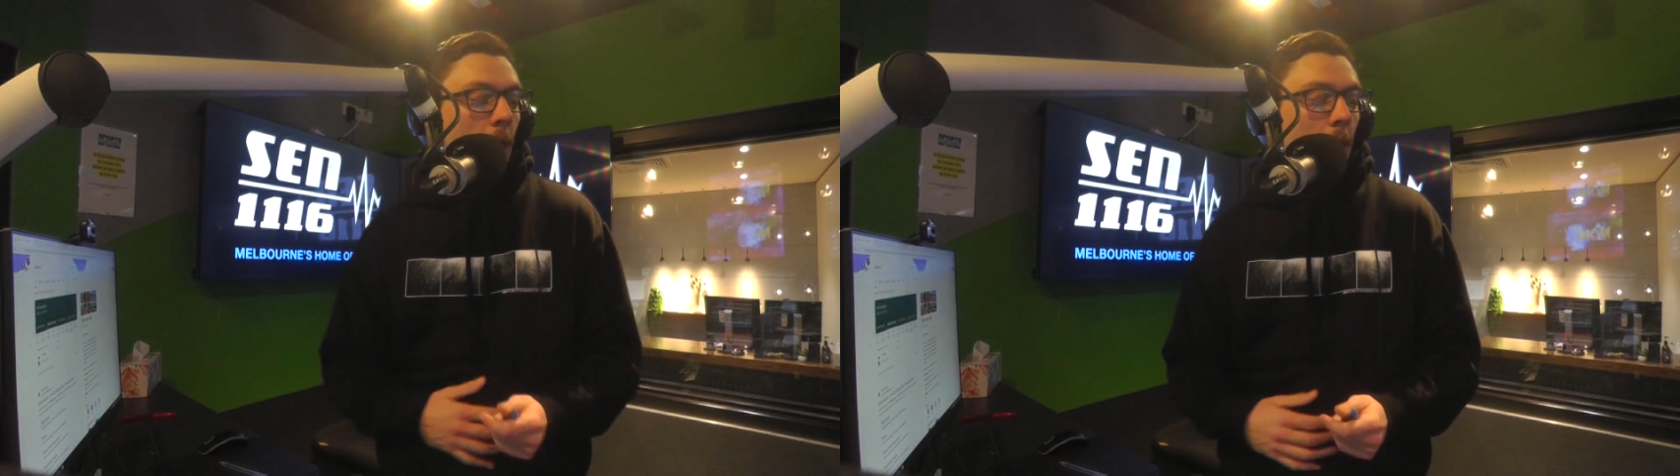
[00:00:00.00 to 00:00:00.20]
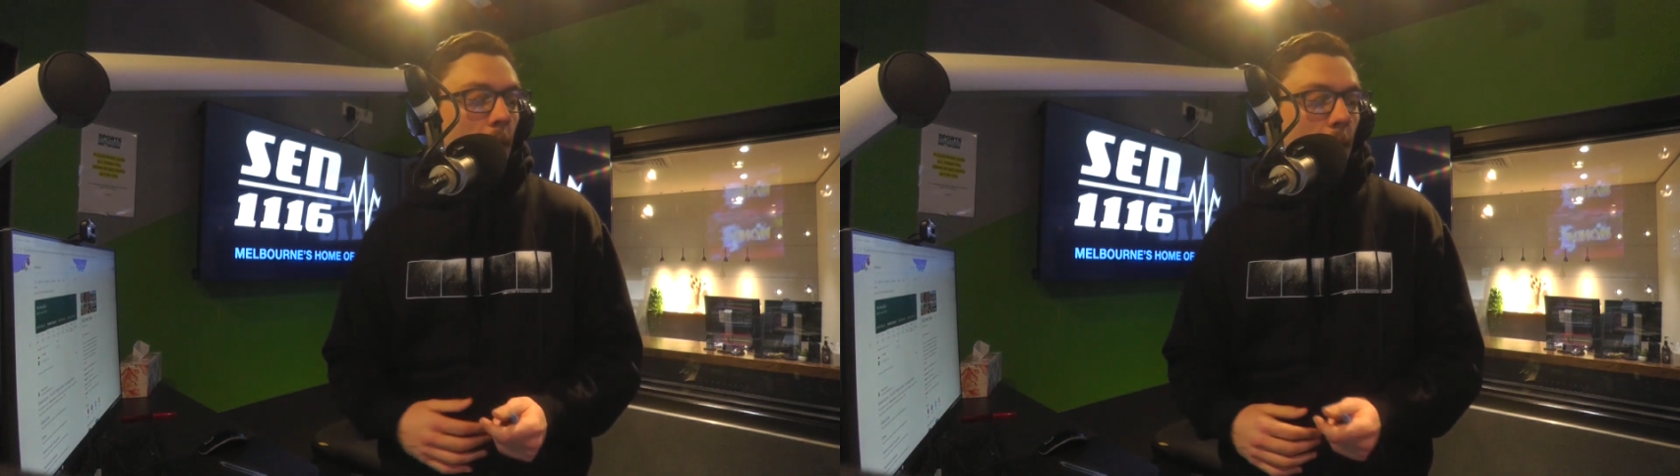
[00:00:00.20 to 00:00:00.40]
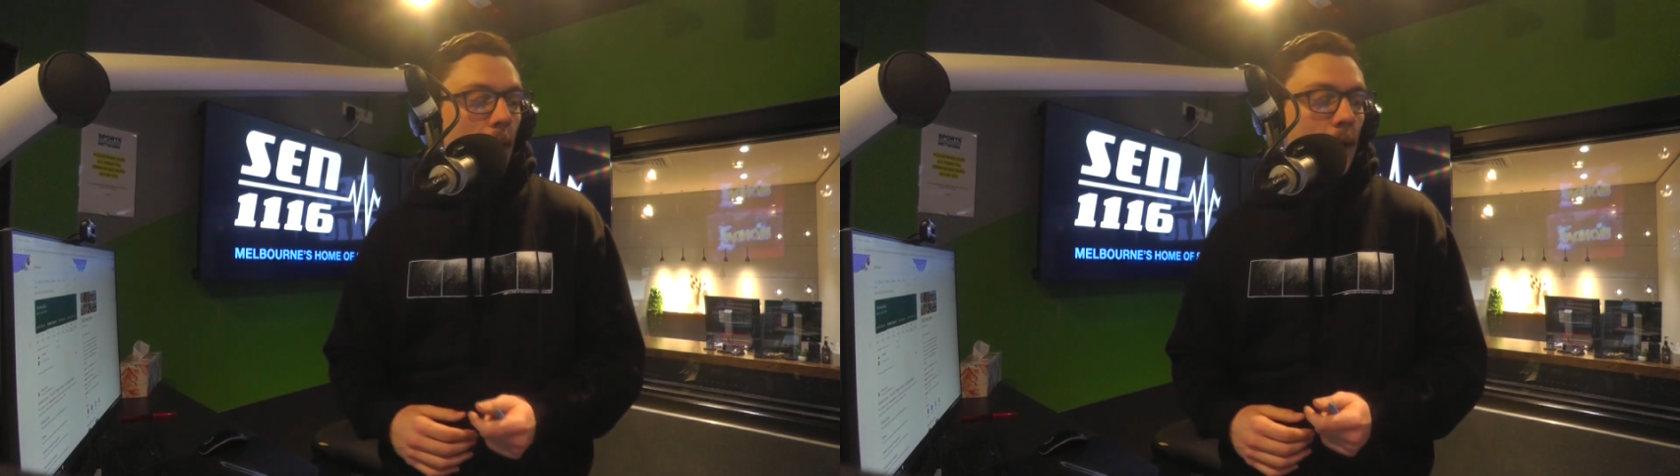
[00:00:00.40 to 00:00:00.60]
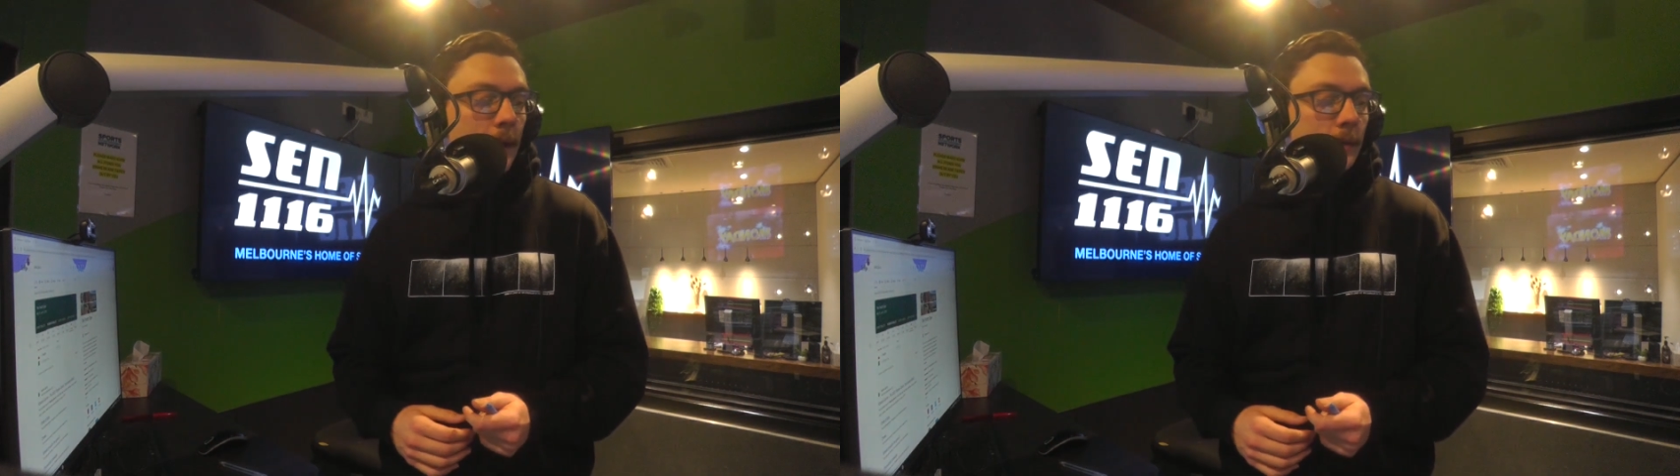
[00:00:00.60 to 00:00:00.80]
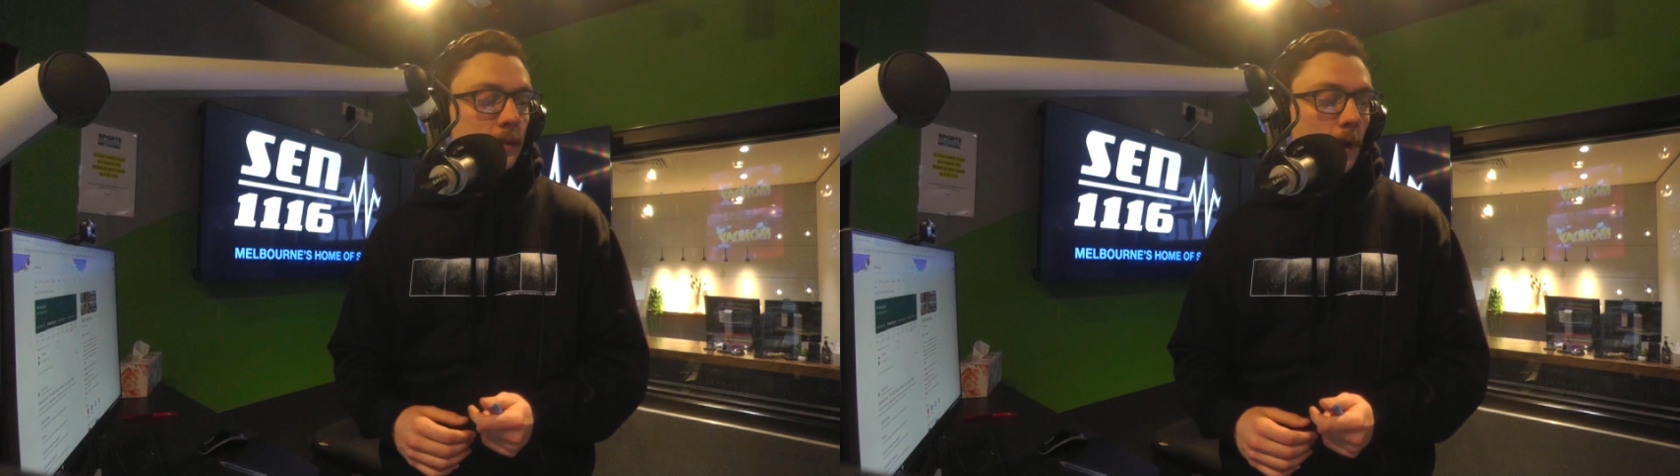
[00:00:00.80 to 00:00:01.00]

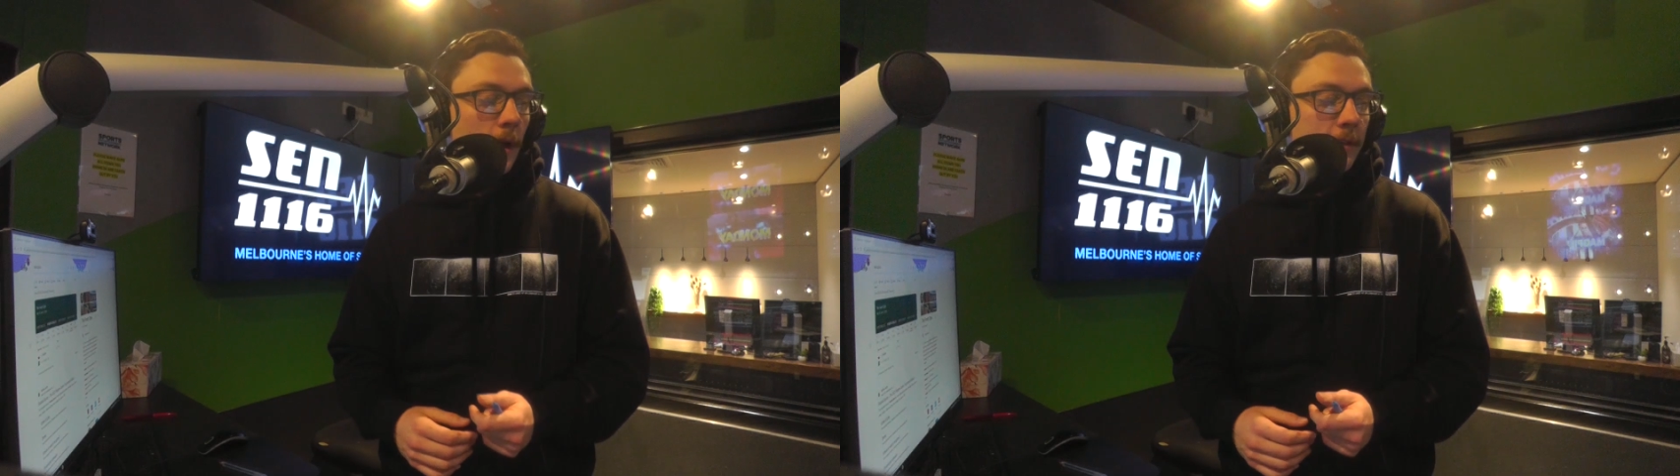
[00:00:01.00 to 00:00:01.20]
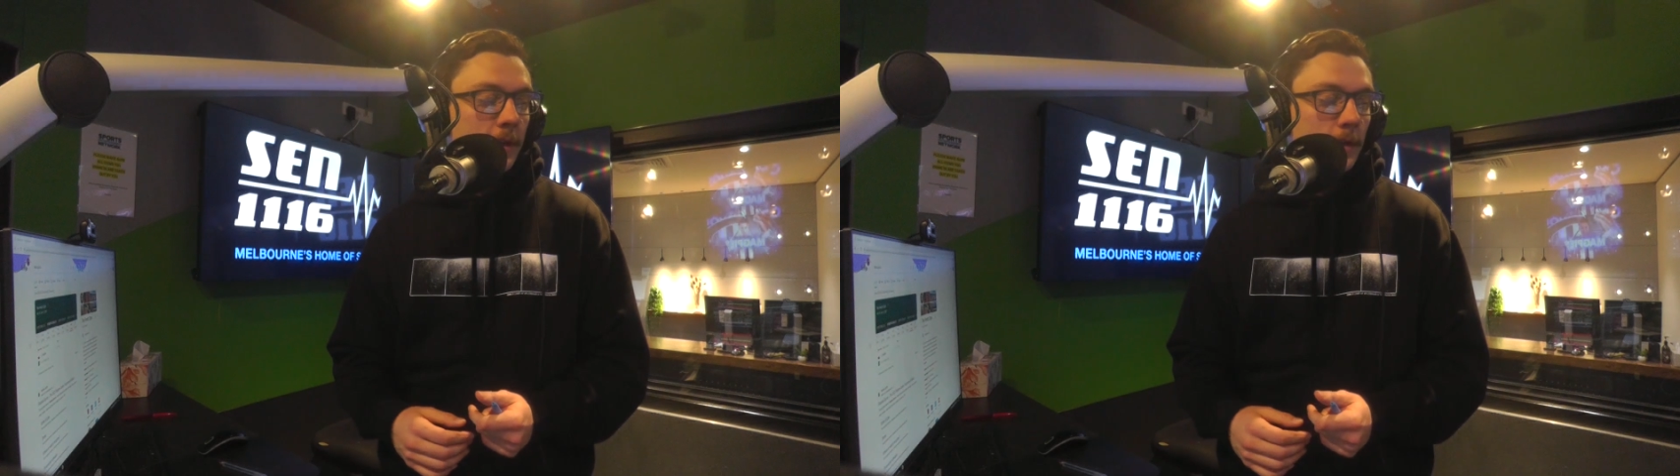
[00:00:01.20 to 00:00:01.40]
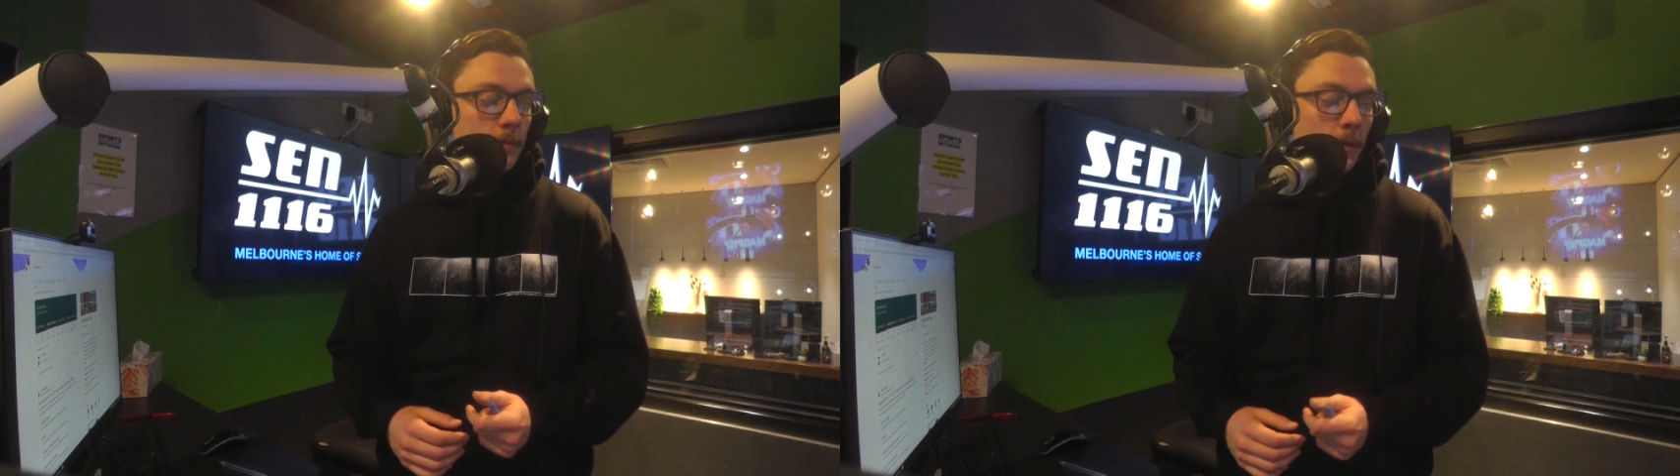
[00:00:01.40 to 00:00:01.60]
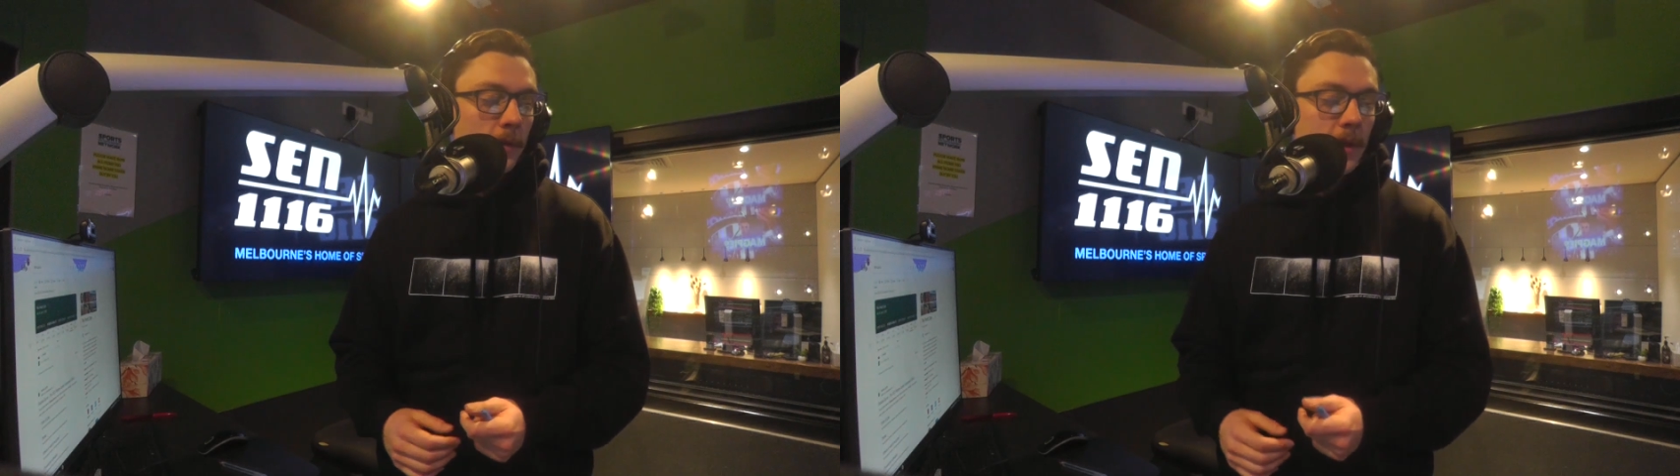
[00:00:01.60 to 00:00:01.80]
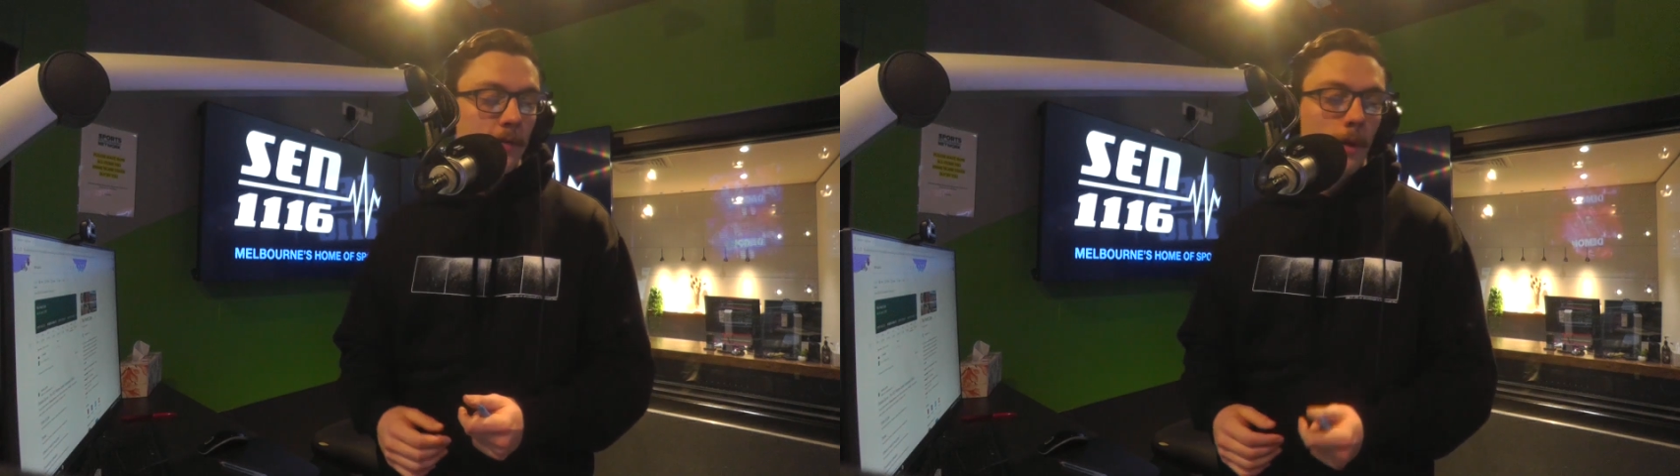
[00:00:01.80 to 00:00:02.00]
And I think probably
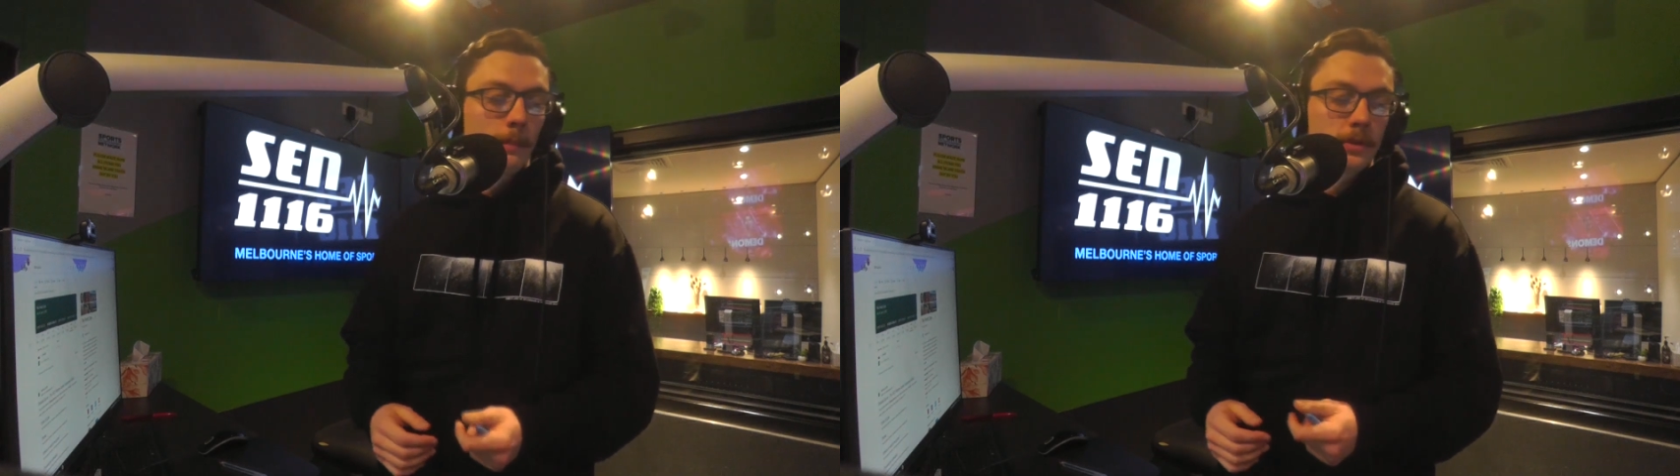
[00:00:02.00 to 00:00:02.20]
the F1